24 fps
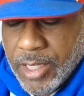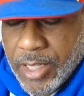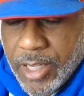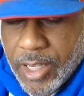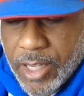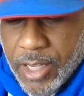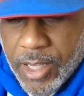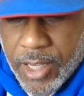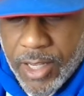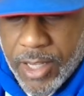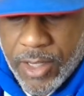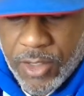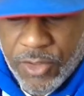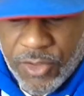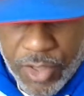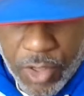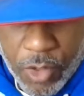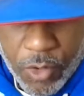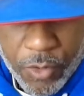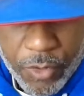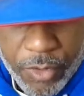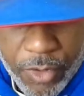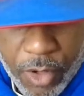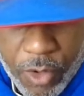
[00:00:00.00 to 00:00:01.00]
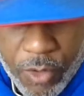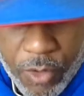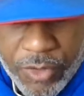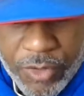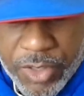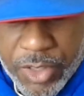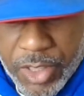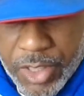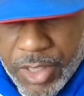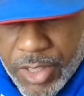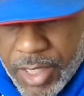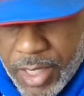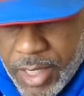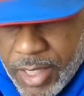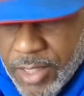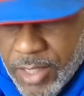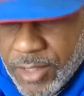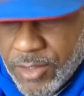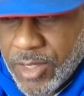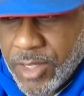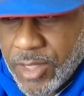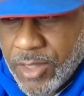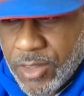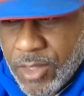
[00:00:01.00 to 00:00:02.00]
Uh, so those are the
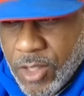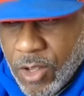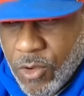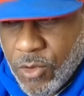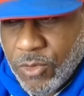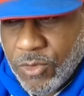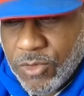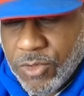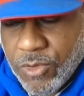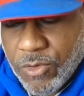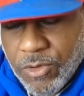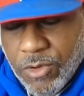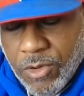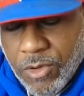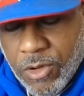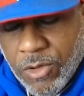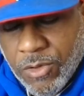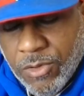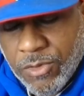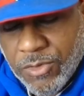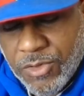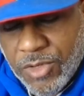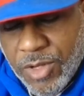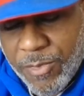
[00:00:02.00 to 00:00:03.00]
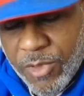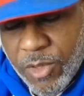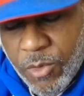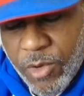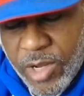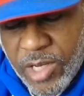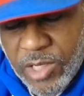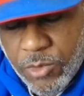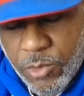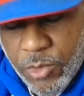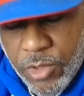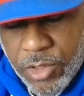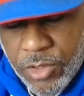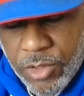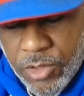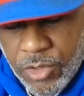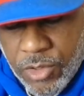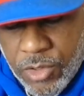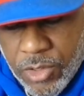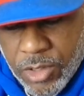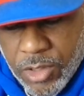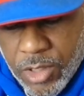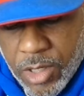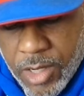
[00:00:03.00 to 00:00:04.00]
things, and those are some of the ways we're
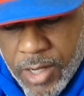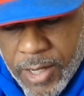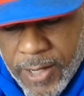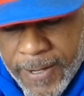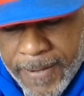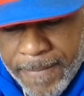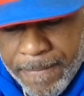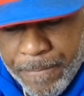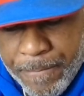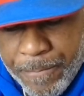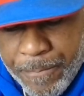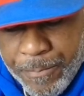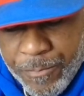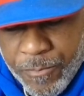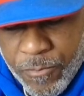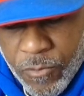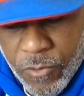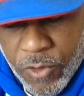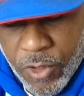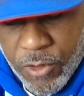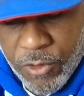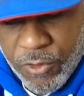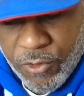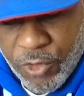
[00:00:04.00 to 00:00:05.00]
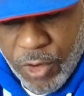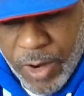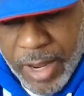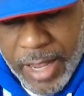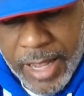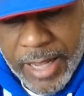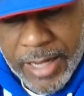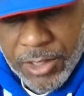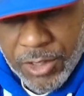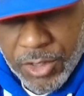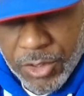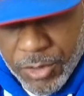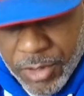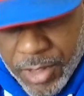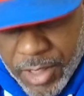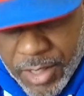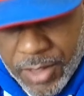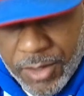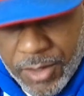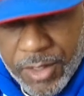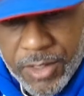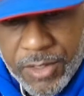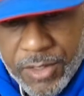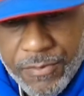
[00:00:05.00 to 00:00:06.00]
um, trying to
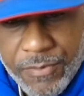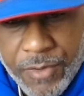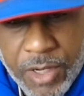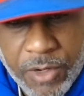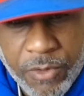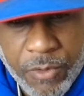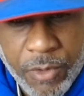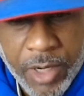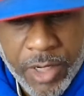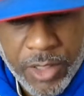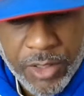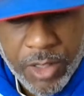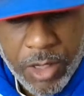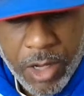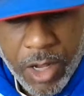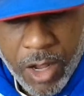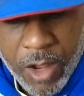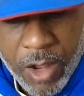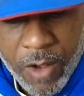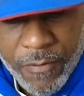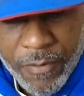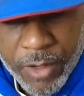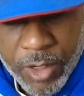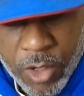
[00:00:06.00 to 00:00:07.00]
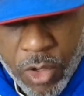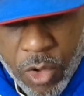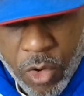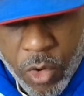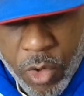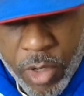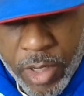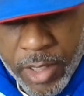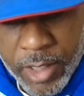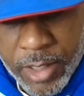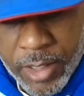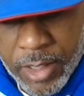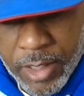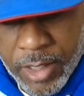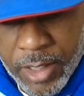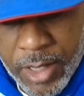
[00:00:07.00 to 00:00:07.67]
get this fundraiser off and going.